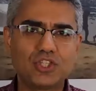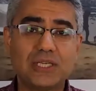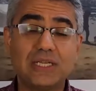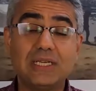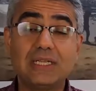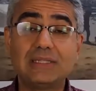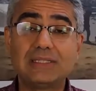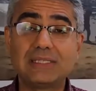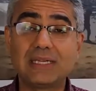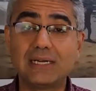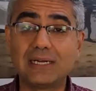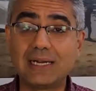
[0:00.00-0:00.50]
in
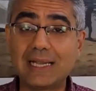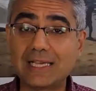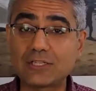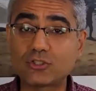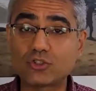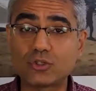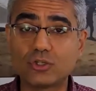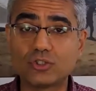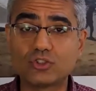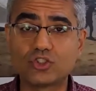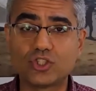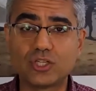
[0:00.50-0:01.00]

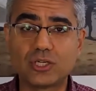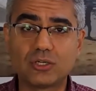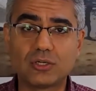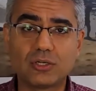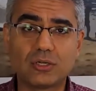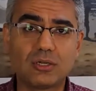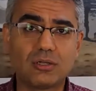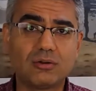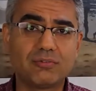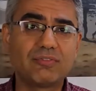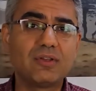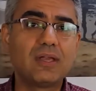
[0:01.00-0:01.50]
International
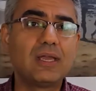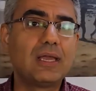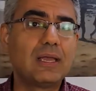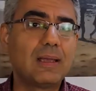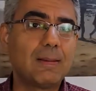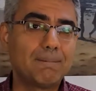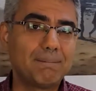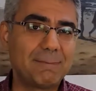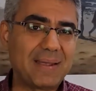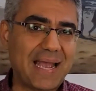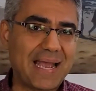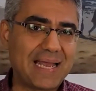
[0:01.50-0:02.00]
Journal of
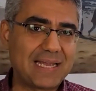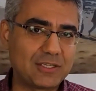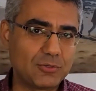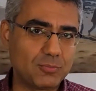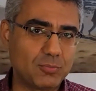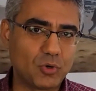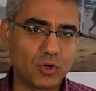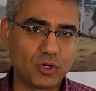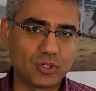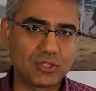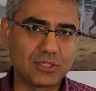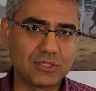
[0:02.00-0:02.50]
Bank
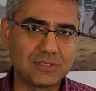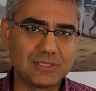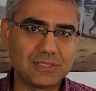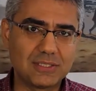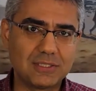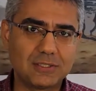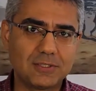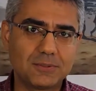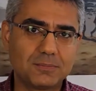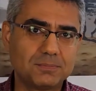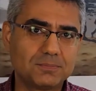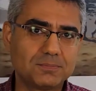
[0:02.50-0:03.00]
Marketing.
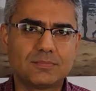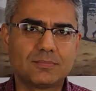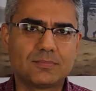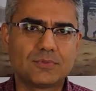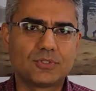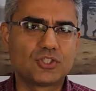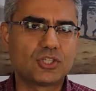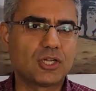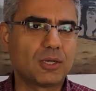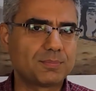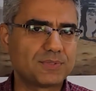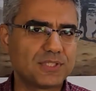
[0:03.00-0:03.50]

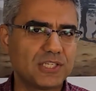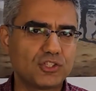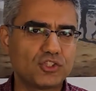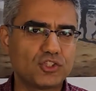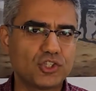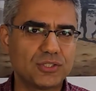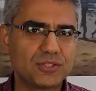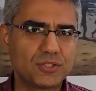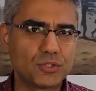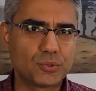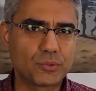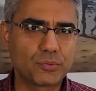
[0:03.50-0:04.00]

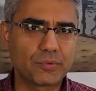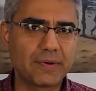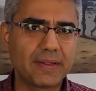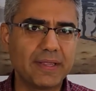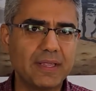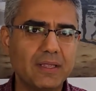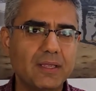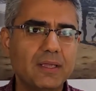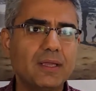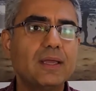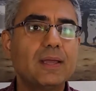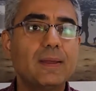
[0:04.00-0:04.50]
Subsection
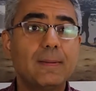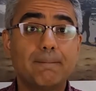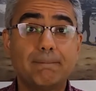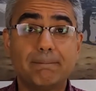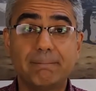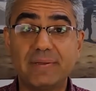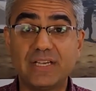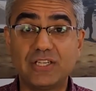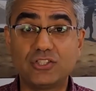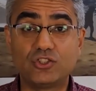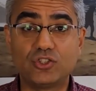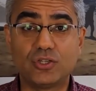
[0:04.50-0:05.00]
3,
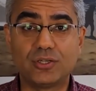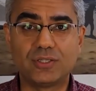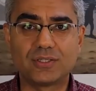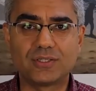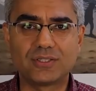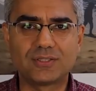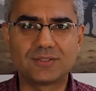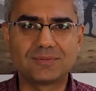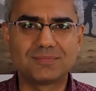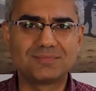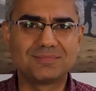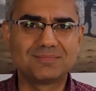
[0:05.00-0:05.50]

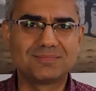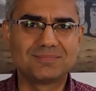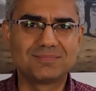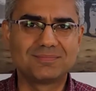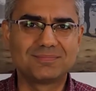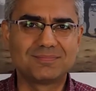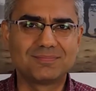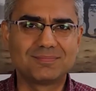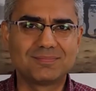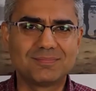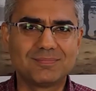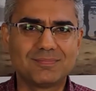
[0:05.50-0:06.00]
Measures.
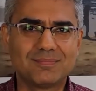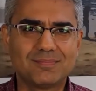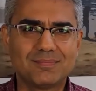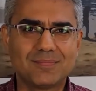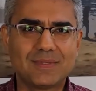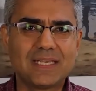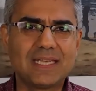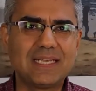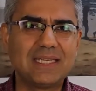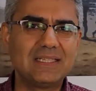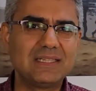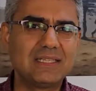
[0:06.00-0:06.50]

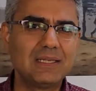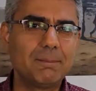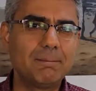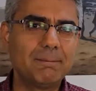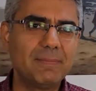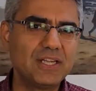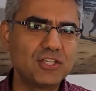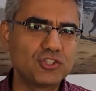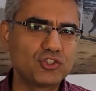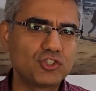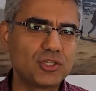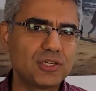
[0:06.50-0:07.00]
In the
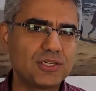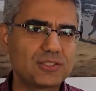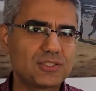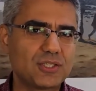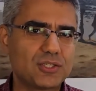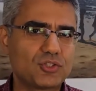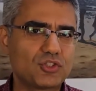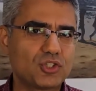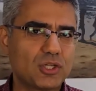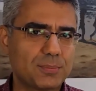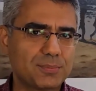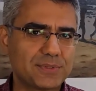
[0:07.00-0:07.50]
Measures
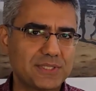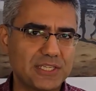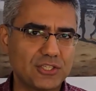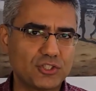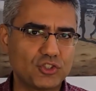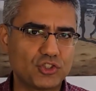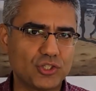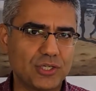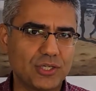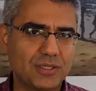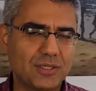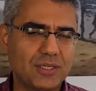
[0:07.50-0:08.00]

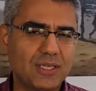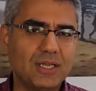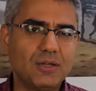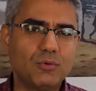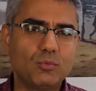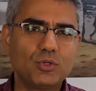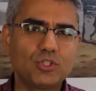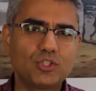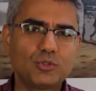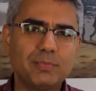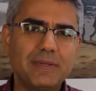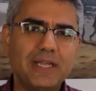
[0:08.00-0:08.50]
subsection,
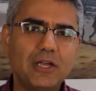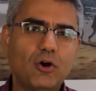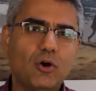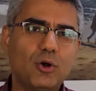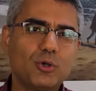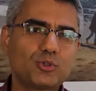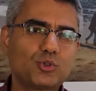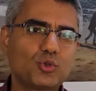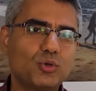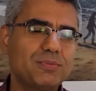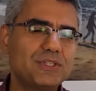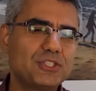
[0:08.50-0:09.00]
which may
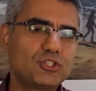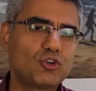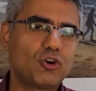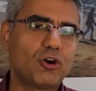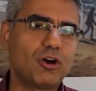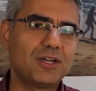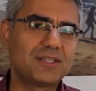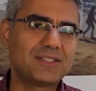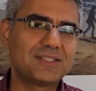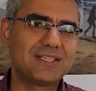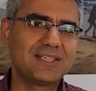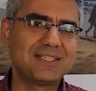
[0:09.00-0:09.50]
also be
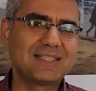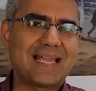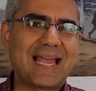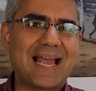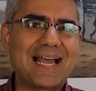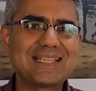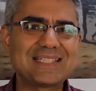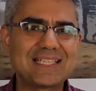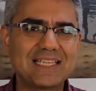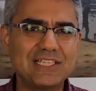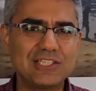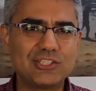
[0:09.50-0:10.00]
titled
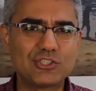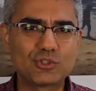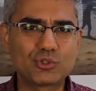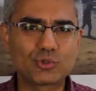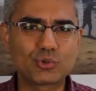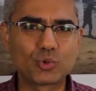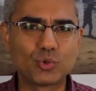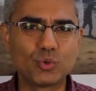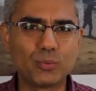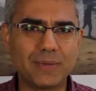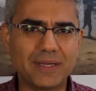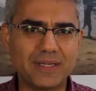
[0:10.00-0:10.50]
as
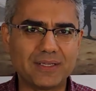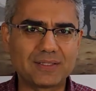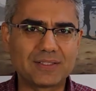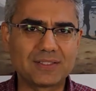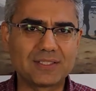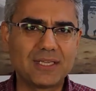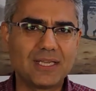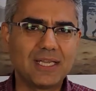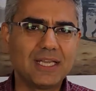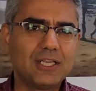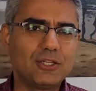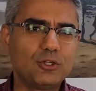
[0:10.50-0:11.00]
Instruments,
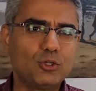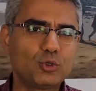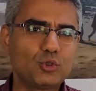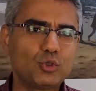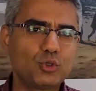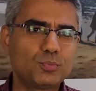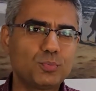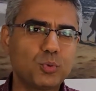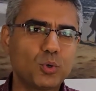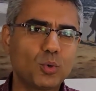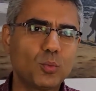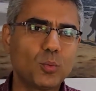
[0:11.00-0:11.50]
you should
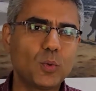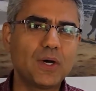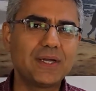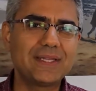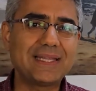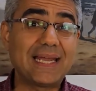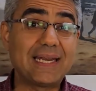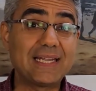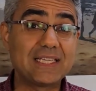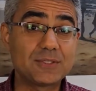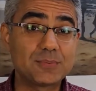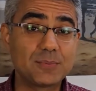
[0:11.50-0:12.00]
provide an
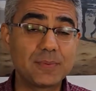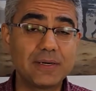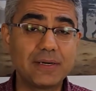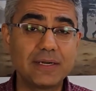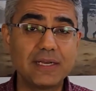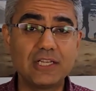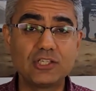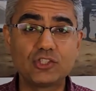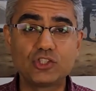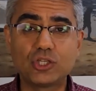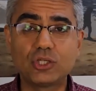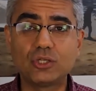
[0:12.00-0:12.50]

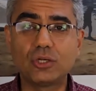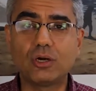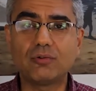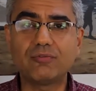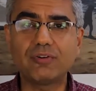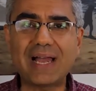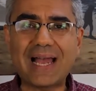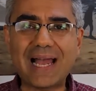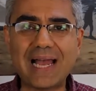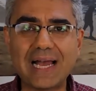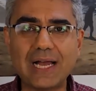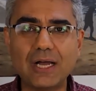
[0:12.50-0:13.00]
explanation of
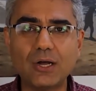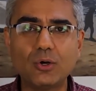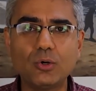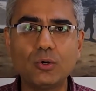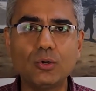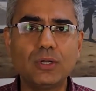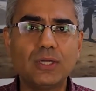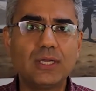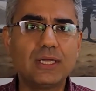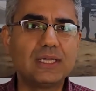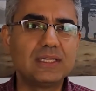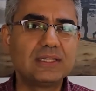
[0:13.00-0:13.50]
how
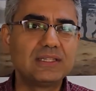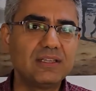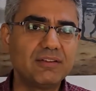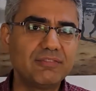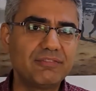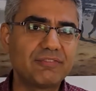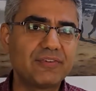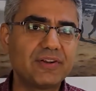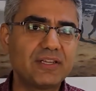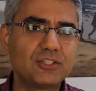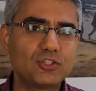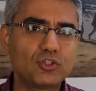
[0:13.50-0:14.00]

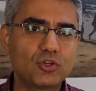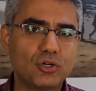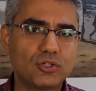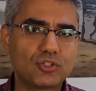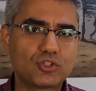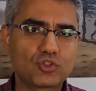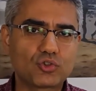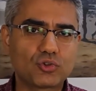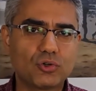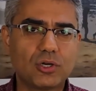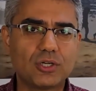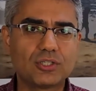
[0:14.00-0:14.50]
different
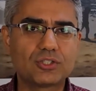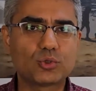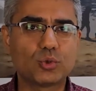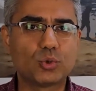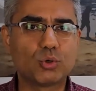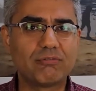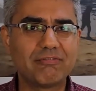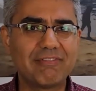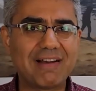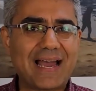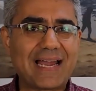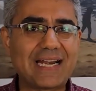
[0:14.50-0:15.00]
constructs or
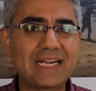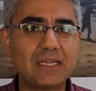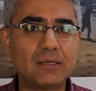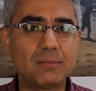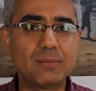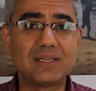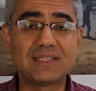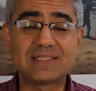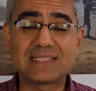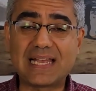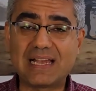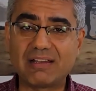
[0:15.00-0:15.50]

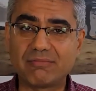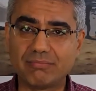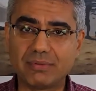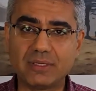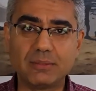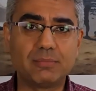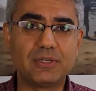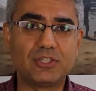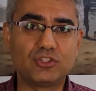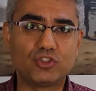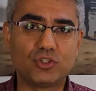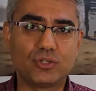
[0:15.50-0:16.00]
variables have been
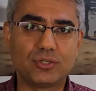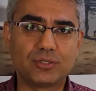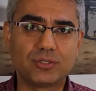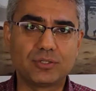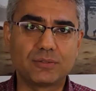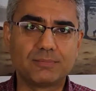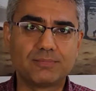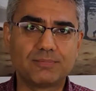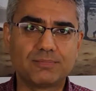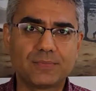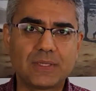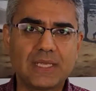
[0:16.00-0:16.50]
measured.
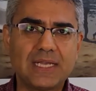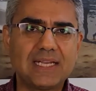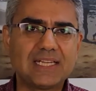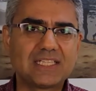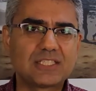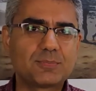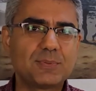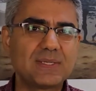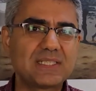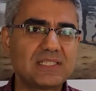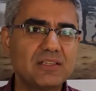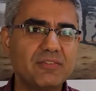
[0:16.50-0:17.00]

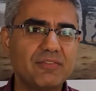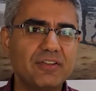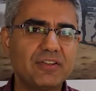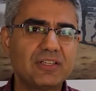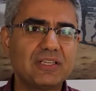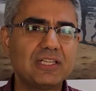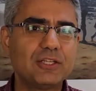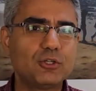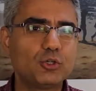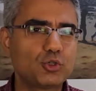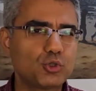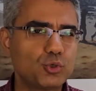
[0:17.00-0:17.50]
Specifically,
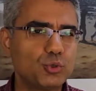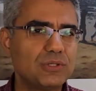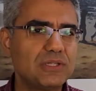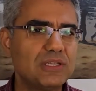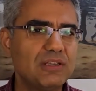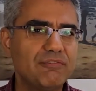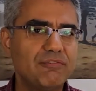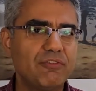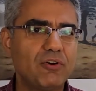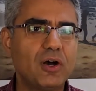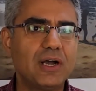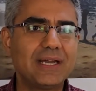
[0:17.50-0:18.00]
you should
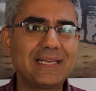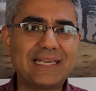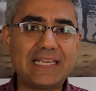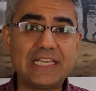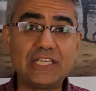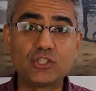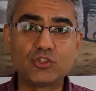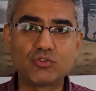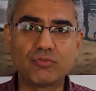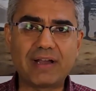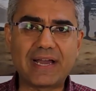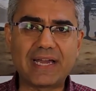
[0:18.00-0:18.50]
define
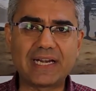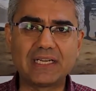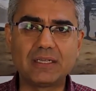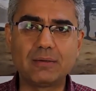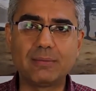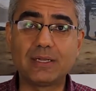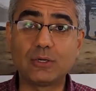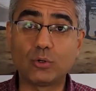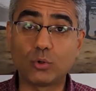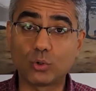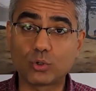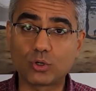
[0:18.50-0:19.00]
each
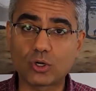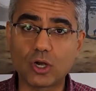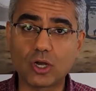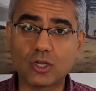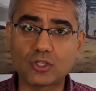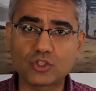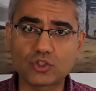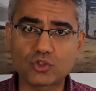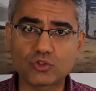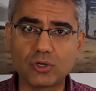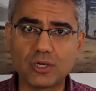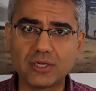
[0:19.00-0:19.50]
variable or
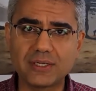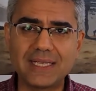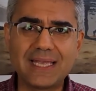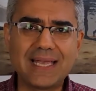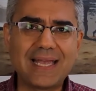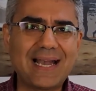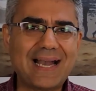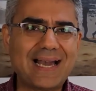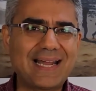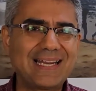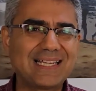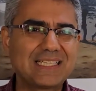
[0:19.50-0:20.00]
construct
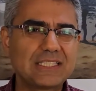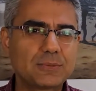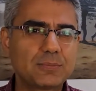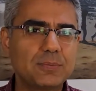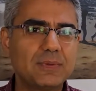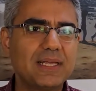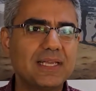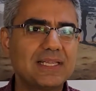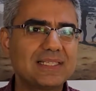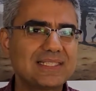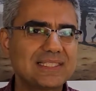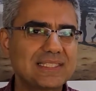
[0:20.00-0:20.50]
and
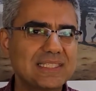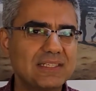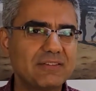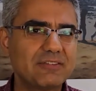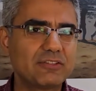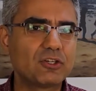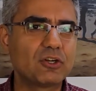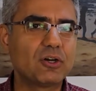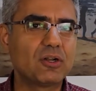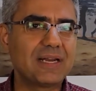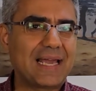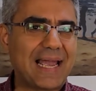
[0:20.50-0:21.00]
explain
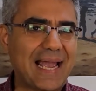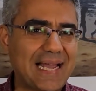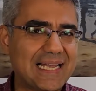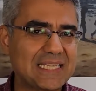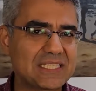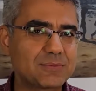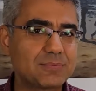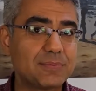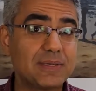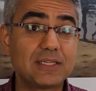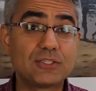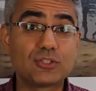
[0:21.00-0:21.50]
several
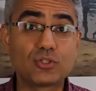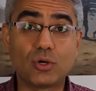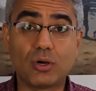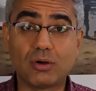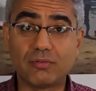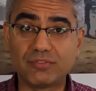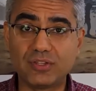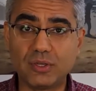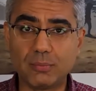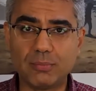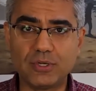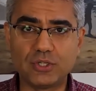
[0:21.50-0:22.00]
aspects of
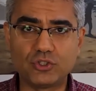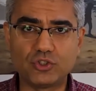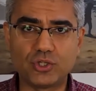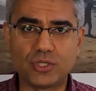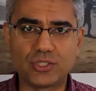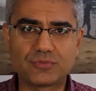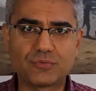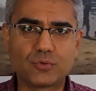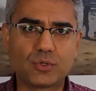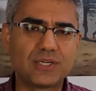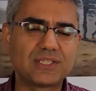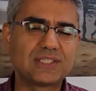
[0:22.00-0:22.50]
the measures.
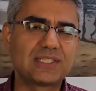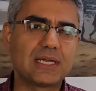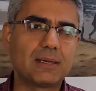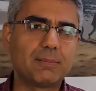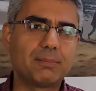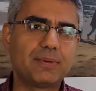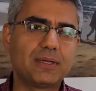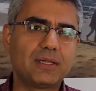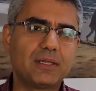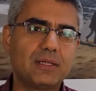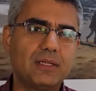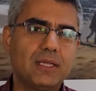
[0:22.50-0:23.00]
For
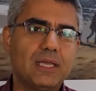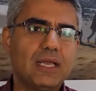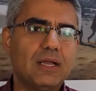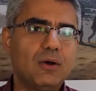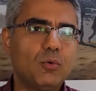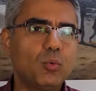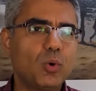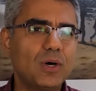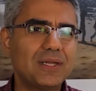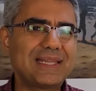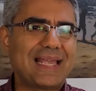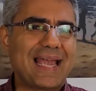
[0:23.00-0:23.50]
example,
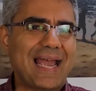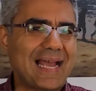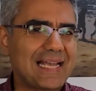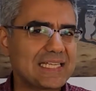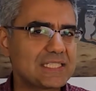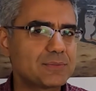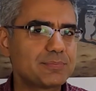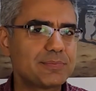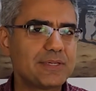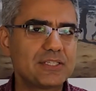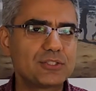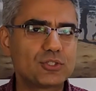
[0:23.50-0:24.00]
what
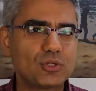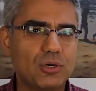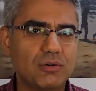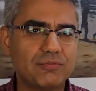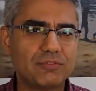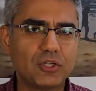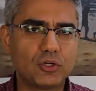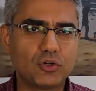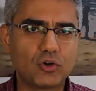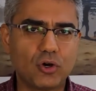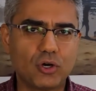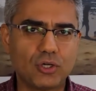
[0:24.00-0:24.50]
aspects of the
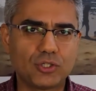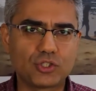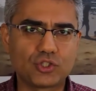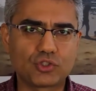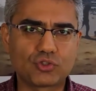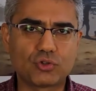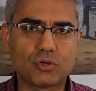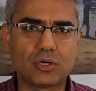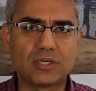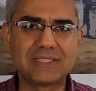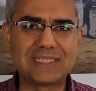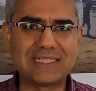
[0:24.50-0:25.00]

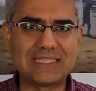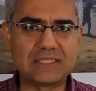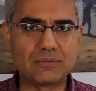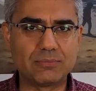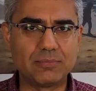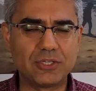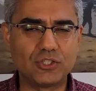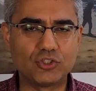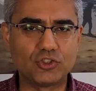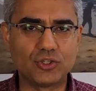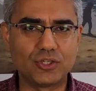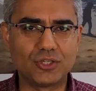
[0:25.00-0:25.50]
construct is
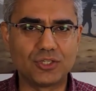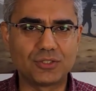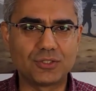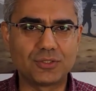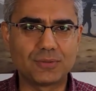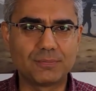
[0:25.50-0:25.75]
measured,